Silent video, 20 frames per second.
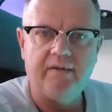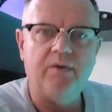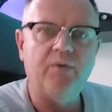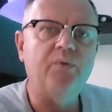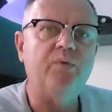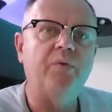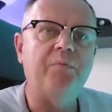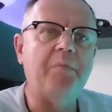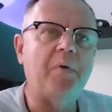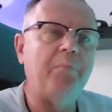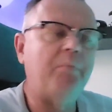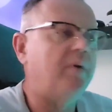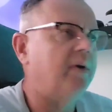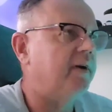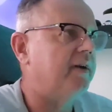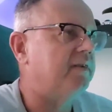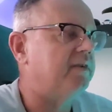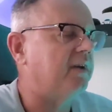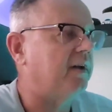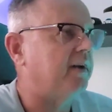I don't remember
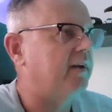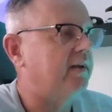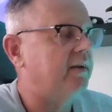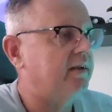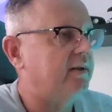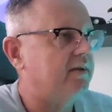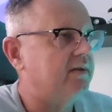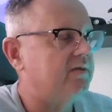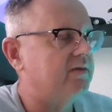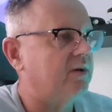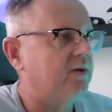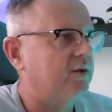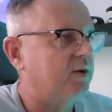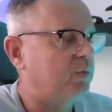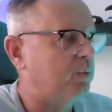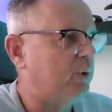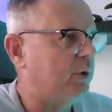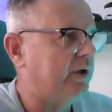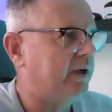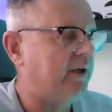exactly, I
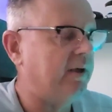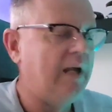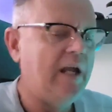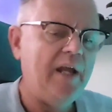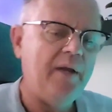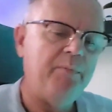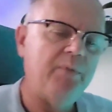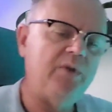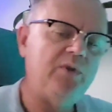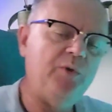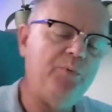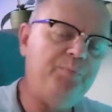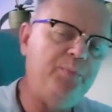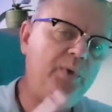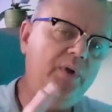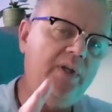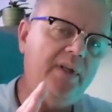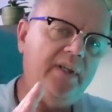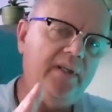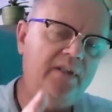started working. But to
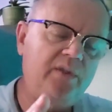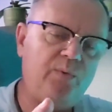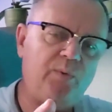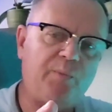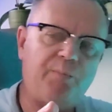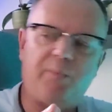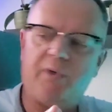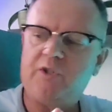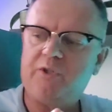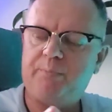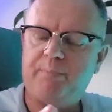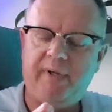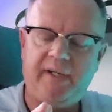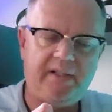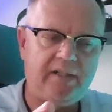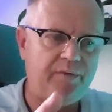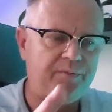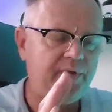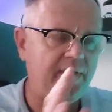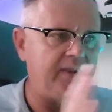put it into
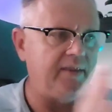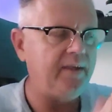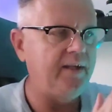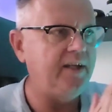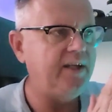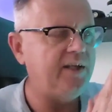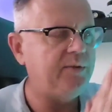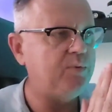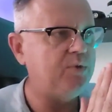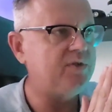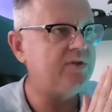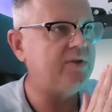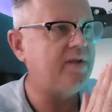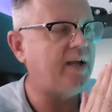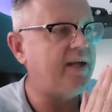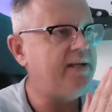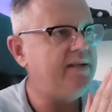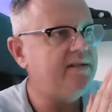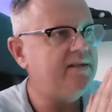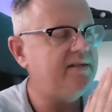perspective, I think it was
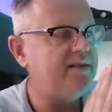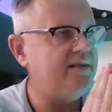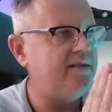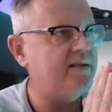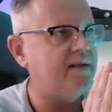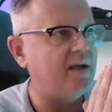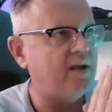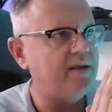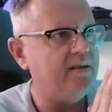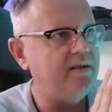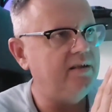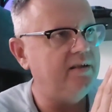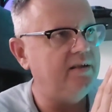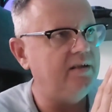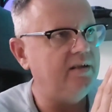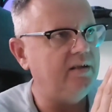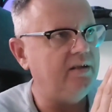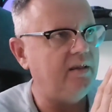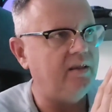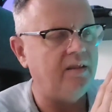
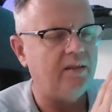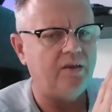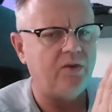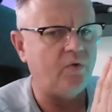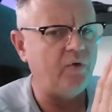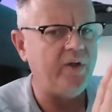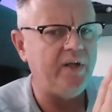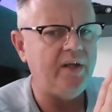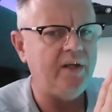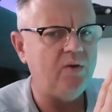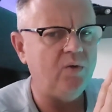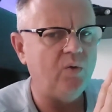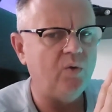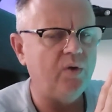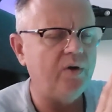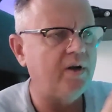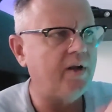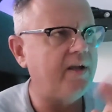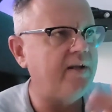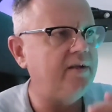1993 or
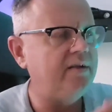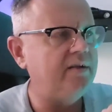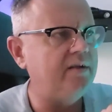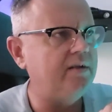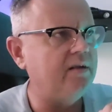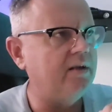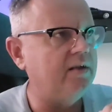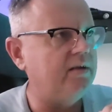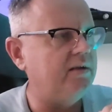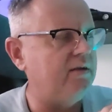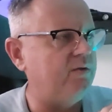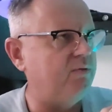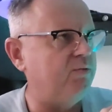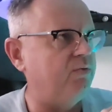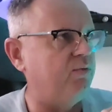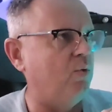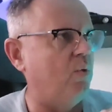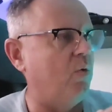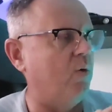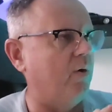
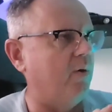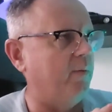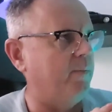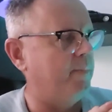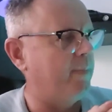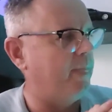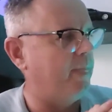1994.